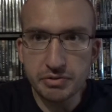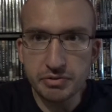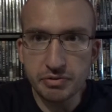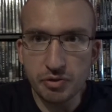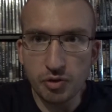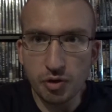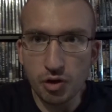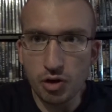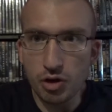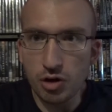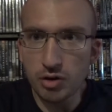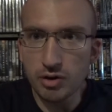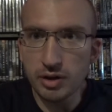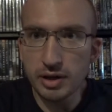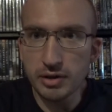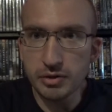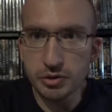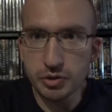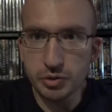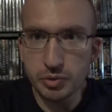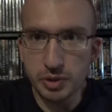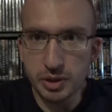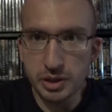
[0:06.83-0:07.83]
for All
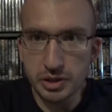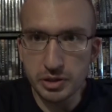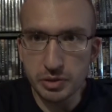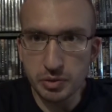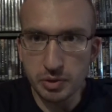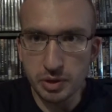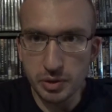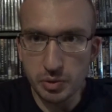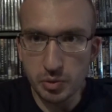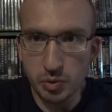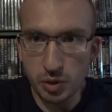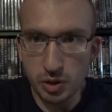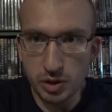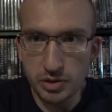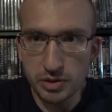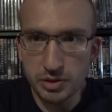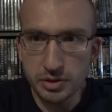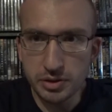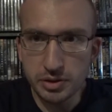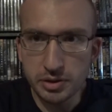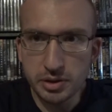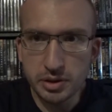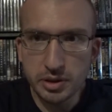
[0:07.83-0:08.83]
Out
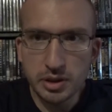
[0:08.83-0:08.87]
2021.